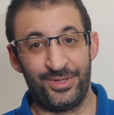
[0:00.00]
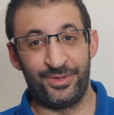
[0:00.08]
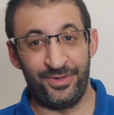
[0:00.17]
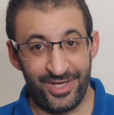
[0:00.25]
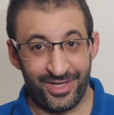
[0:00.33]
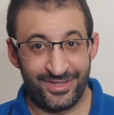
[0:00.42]

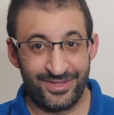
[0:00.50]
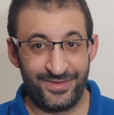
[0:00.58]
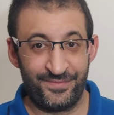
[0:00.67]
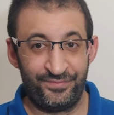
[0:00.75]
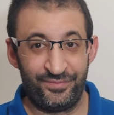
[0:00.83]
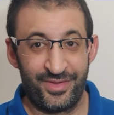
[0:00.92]
Collect.
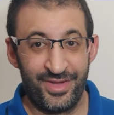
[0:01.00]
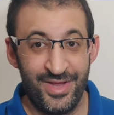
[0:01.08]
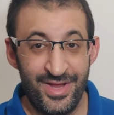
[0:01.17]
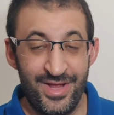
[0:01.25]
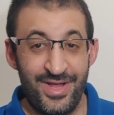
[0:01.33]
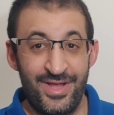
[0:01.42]

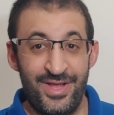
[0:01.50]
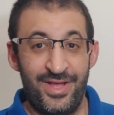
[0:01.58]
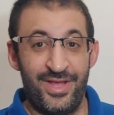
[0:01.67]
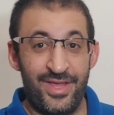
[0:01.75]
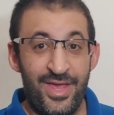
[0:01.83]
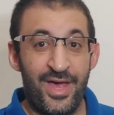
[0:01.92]

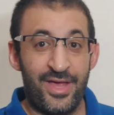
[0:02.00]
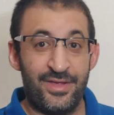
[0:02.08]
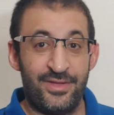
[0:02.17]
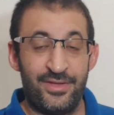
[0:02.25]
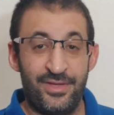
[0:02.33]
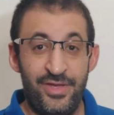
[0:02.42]
Yeah,
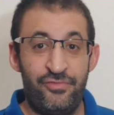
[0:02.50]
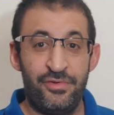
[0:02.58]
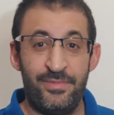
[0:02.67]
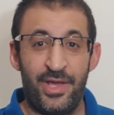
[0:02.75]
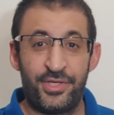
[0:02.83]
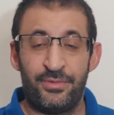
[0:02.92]
if we
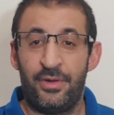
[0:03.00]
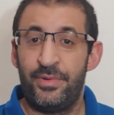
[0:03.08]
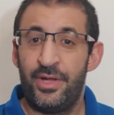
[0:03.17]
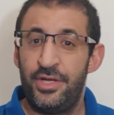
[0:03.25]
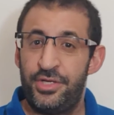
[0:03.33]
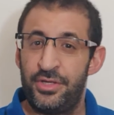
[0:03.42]
make some
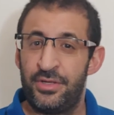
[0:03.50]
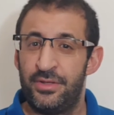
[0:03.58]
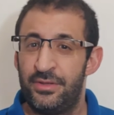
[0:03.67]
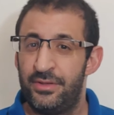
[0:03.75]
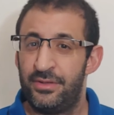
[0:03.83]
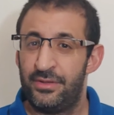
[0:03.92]

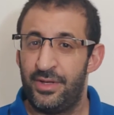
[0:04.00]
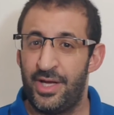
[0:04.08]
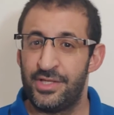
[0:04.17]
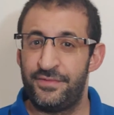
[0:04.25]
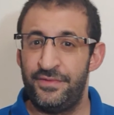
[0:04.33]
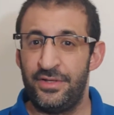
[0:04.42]
operation
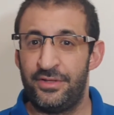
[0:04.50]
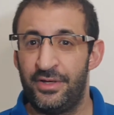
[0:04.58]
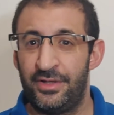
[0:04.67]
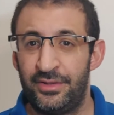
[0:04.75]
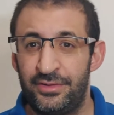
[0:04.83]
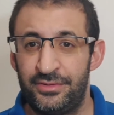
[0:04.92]
as
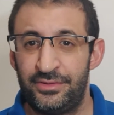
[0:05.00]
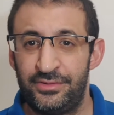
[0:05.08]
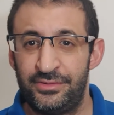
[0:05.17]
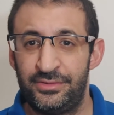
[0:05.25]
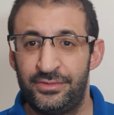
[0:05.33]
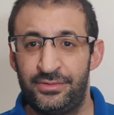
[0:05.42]
filter
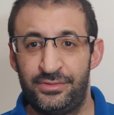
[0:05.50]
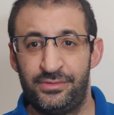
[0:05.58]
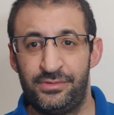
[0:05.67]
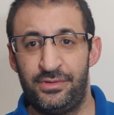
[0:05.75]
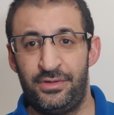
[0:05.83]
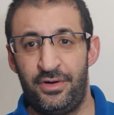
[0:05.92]

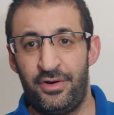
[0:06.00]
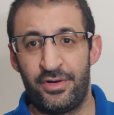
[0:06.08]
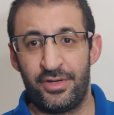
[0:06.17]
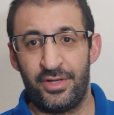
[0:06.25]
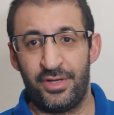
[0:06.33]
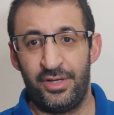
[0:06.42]

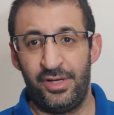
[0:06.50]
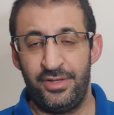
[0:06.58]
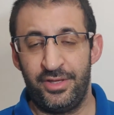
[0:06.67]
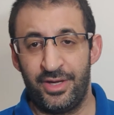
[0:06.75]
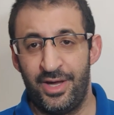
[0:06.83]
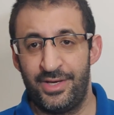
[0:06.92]
or
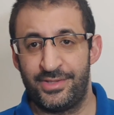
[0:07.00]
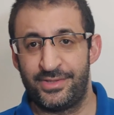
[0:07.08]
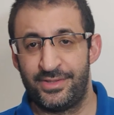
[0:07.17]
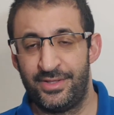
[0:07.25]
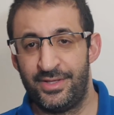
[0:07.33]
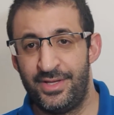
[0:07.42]
anything
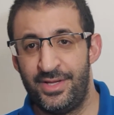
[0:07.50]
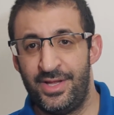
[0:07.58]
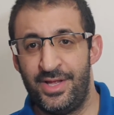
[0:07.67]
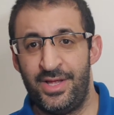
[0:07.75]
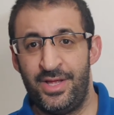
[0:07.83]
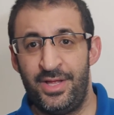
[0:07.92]
else,
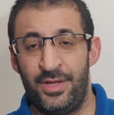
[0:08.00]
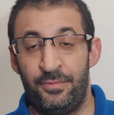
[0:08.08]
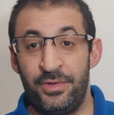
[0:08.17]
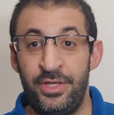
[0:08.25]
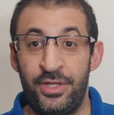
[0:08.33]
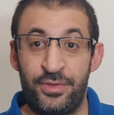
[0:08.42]

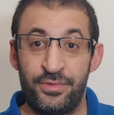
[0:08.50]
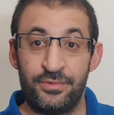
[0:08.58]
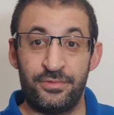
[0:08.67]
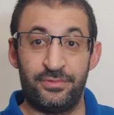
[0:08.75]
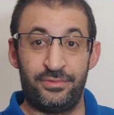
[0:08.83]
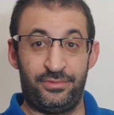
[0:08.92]
we need
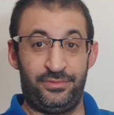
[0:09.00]
to